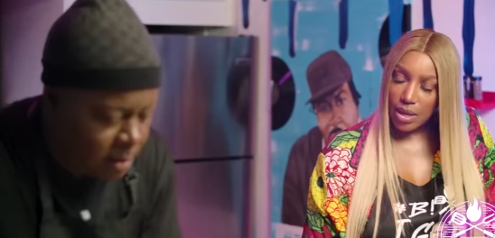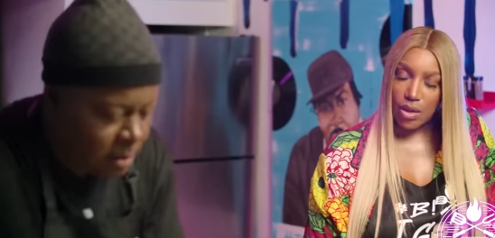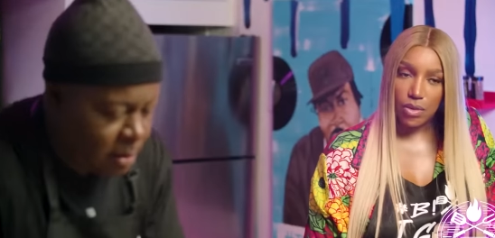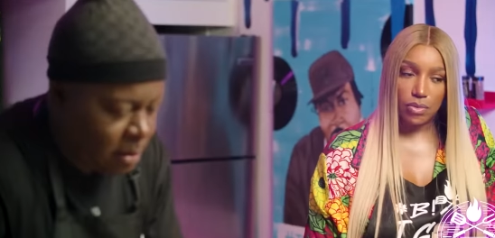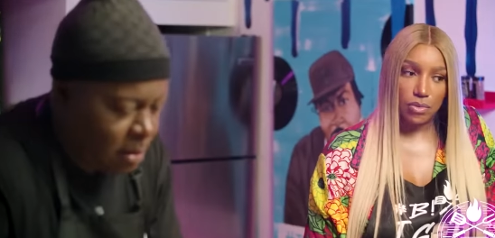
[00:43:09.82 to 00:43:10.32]

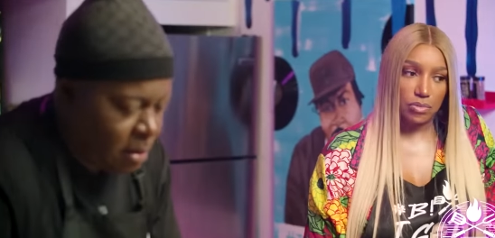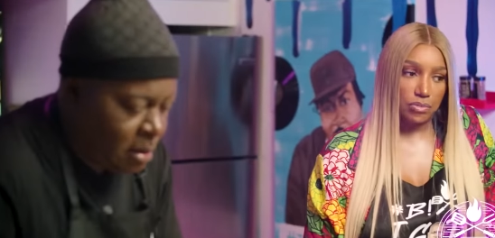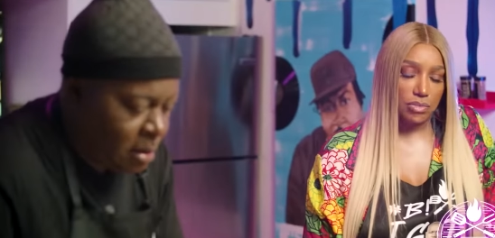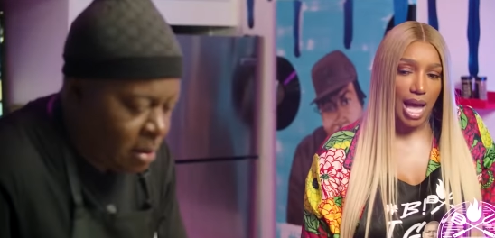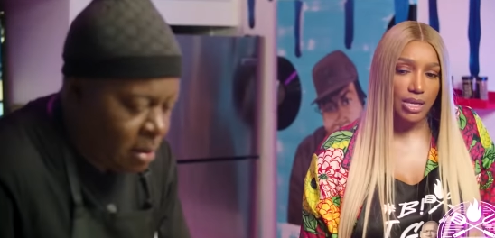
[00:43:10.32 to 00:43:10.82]
Speaker 1: Oh.
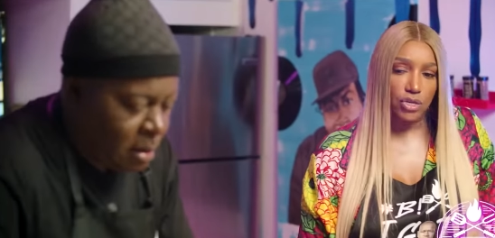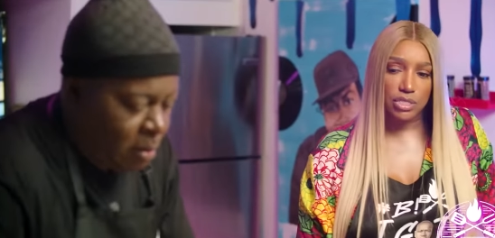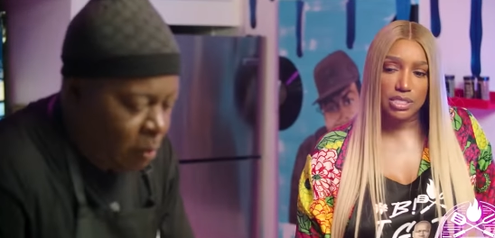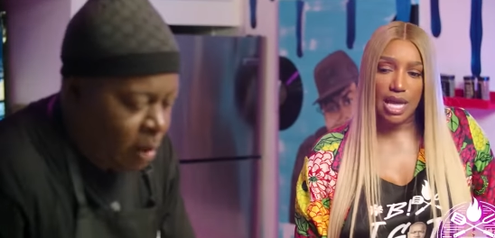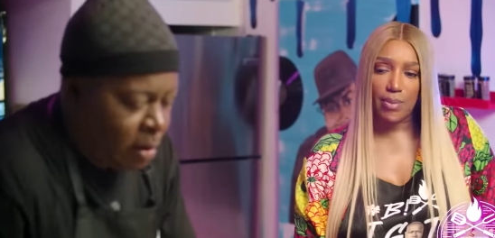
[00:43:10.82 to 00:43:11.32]
I
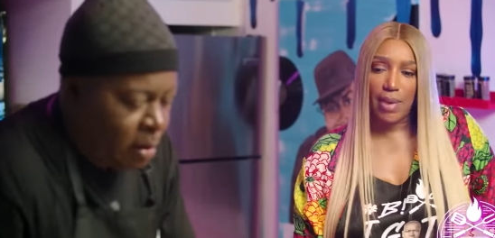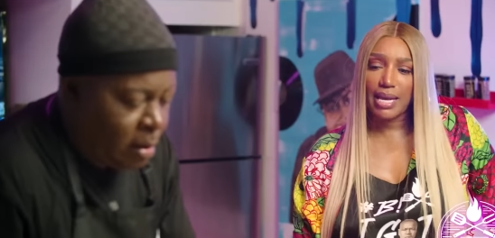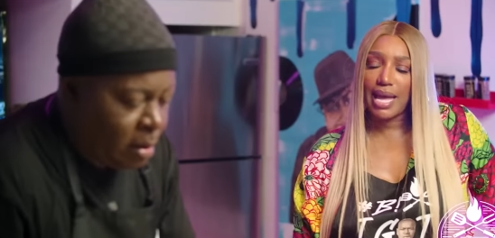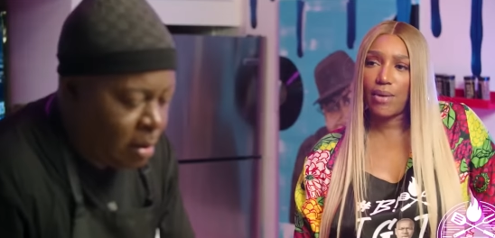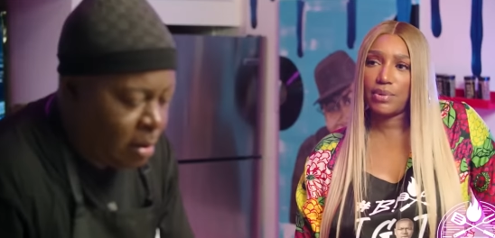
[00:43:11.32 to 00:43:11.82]
used to tell well,
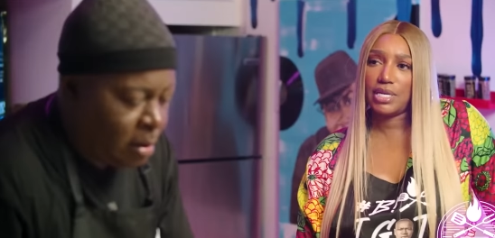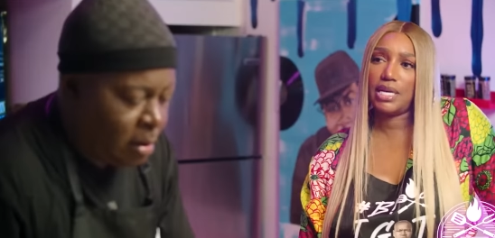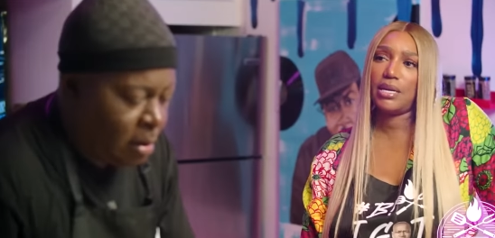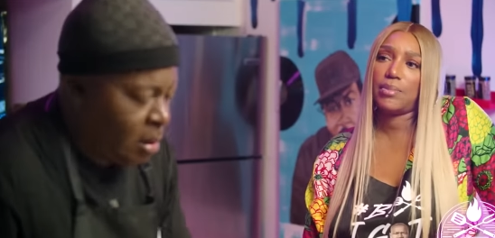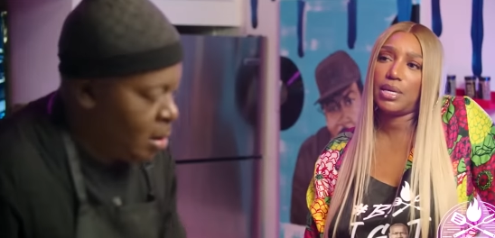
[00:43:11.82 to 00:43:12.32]
my guy what to
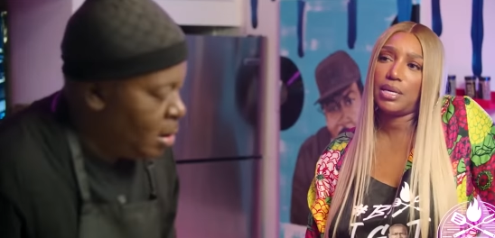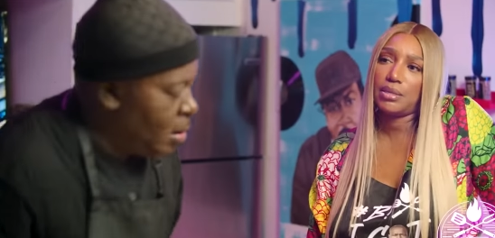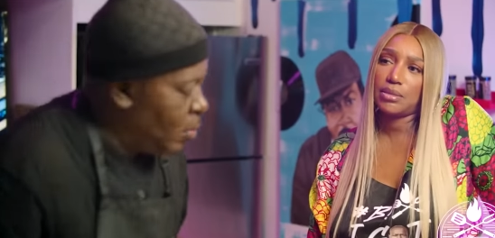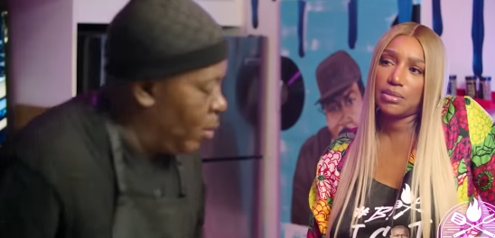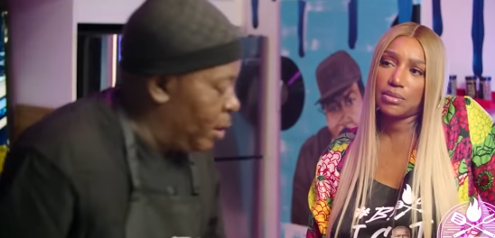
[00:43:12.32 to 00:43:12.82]
give
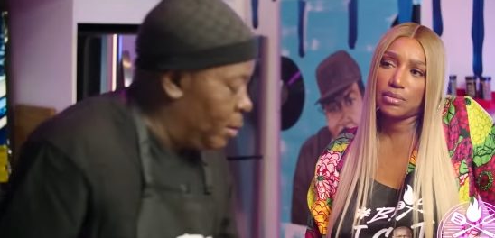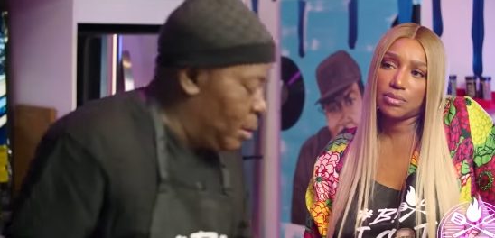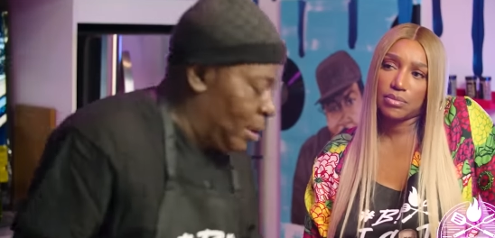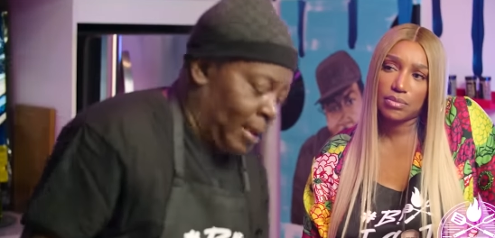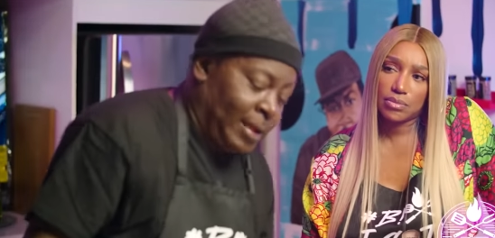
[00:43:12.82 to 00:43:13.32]
me.
Speaker 2: Well,
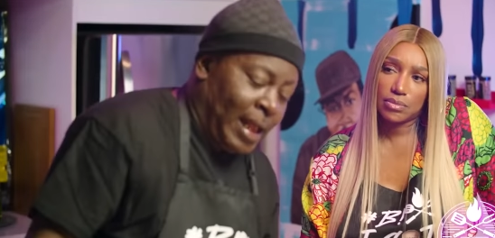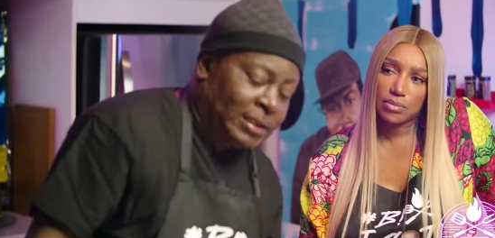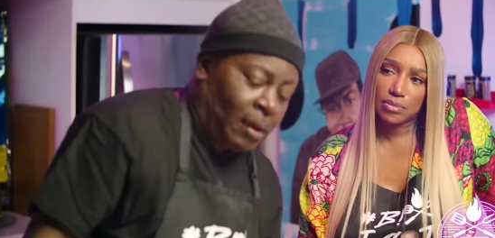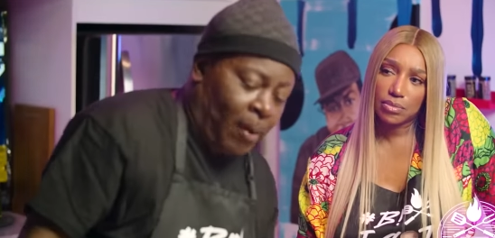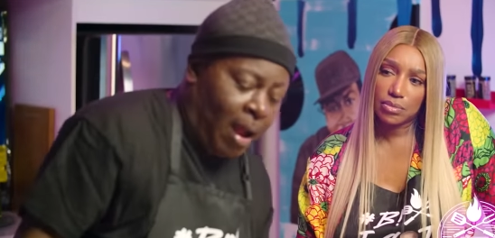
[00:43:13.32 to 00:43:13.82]
and
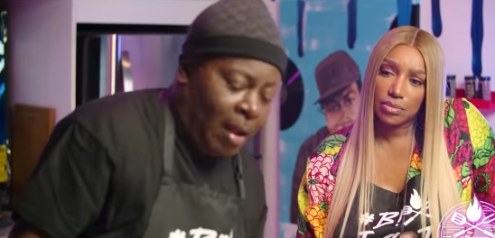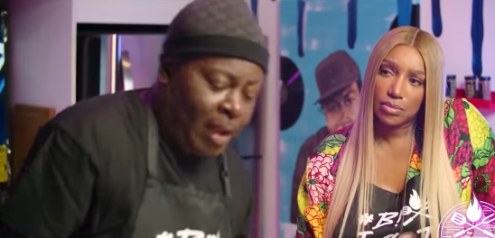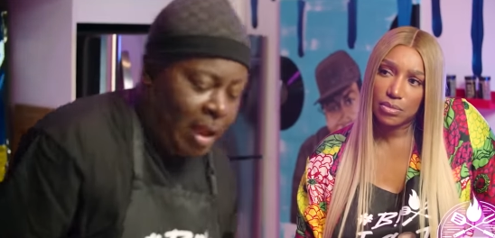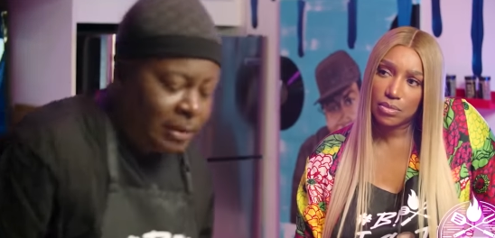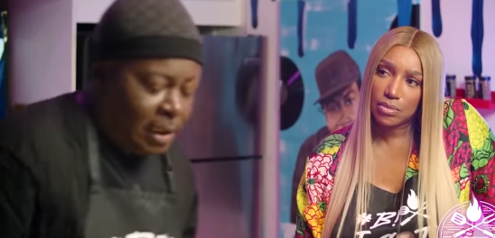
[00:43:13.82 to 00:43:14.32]
that's the
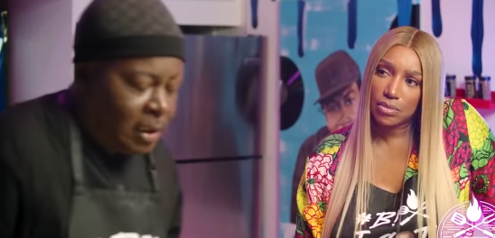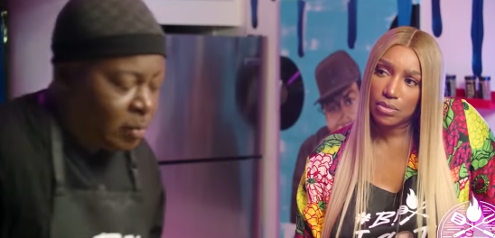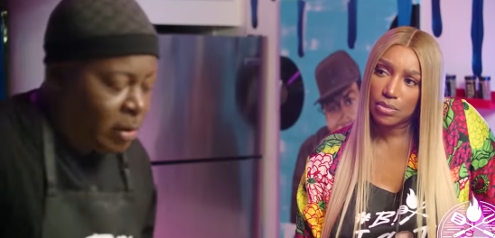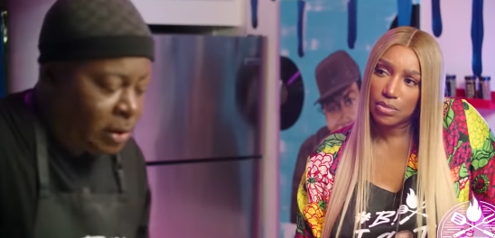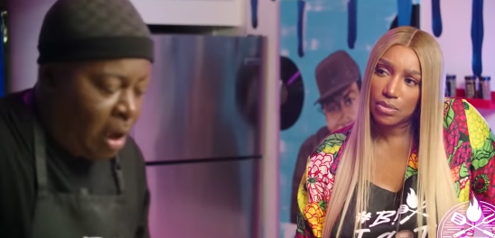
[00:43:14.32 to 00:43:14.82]
problem. Y'all tell
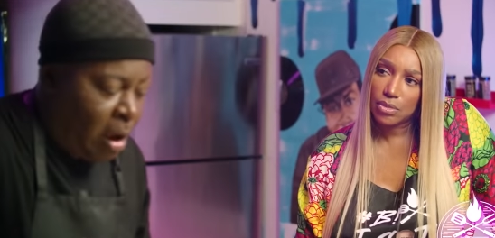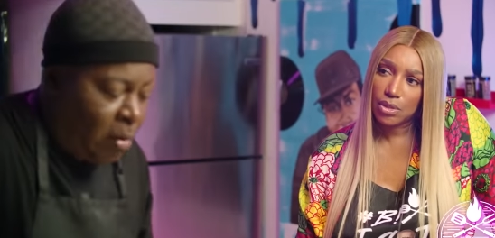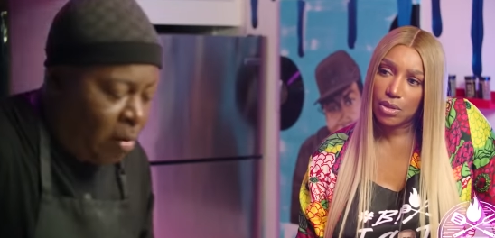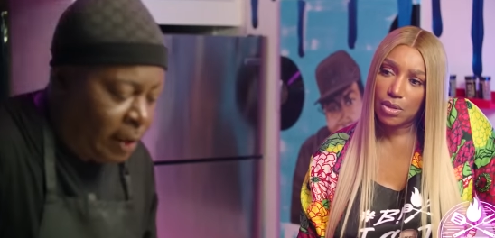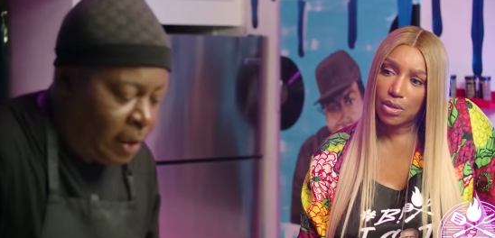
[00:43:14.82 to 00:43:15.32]
us what
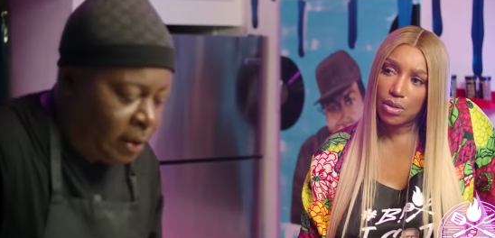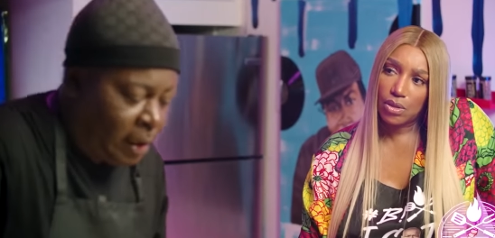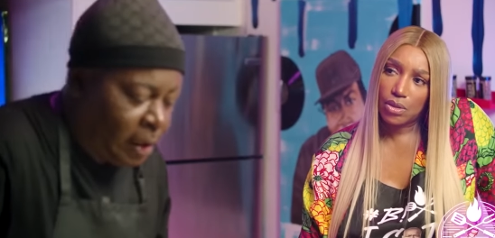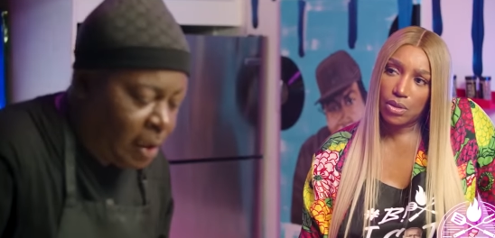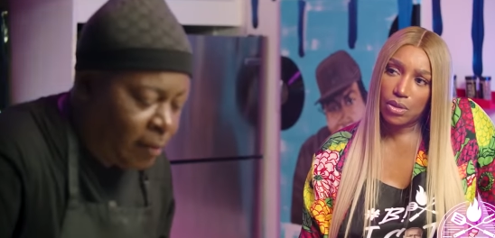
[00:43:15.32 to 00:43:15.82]
y'all want to
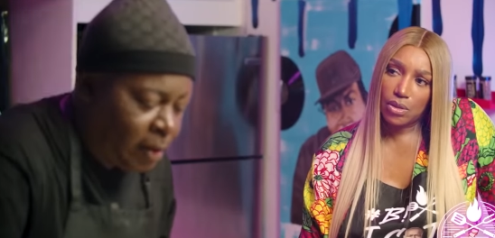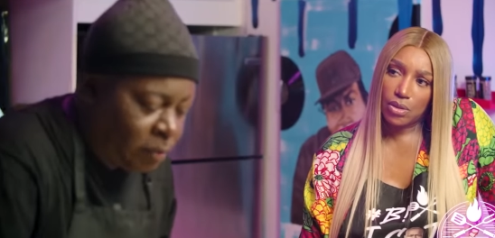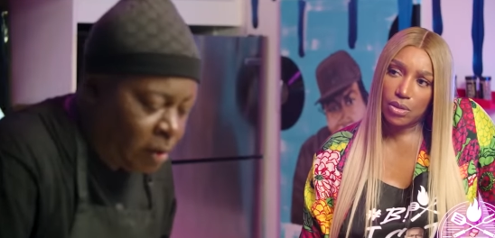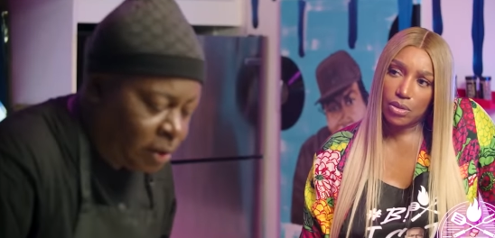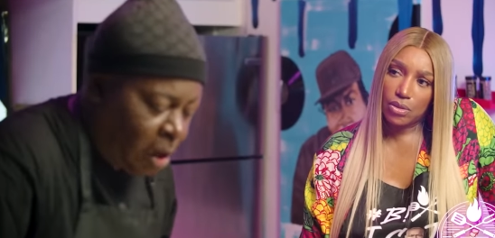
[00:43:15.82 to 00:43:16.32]
get and give
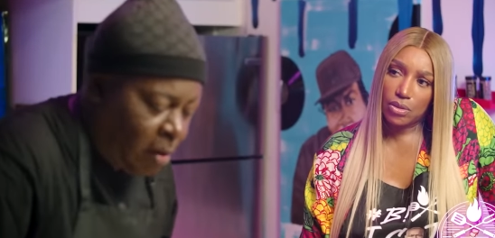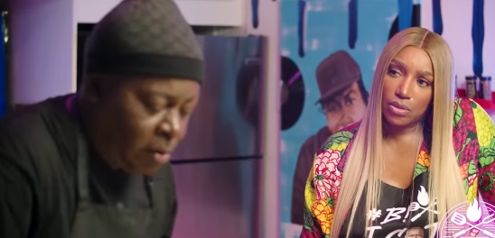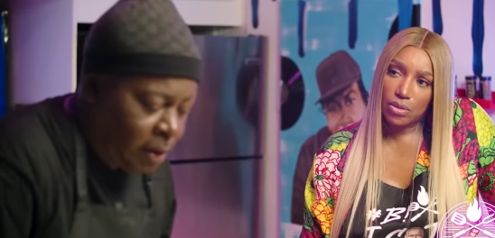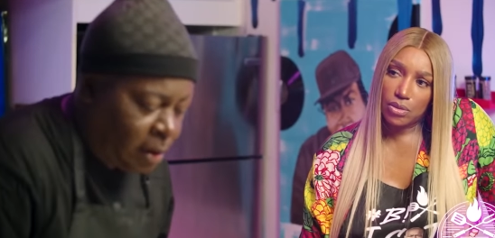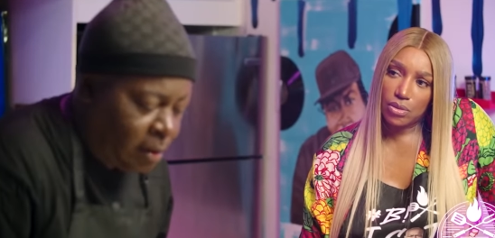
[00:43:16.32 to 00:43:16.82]
us what y'all
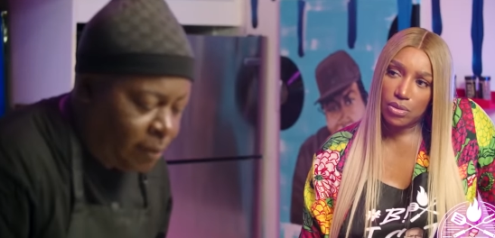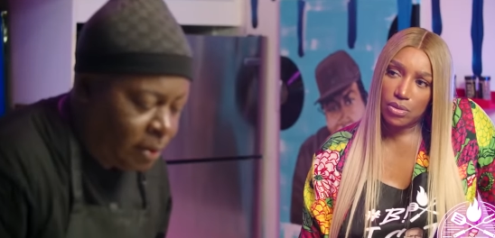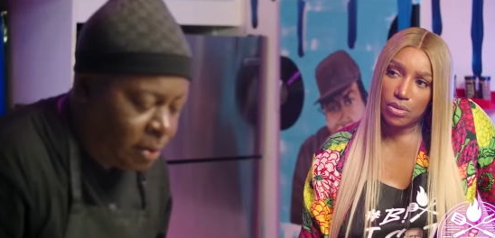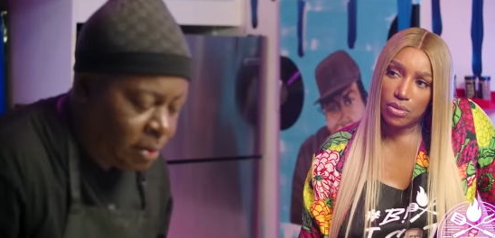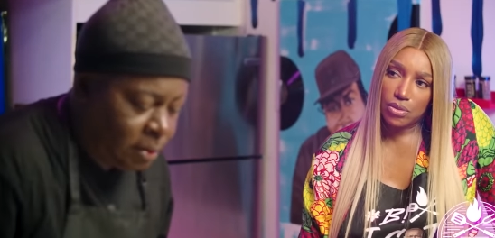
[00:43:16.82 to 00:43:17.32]
want to give
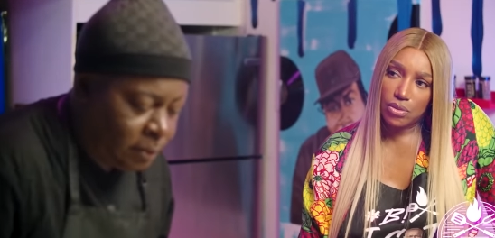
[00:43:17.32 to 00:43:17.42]
us.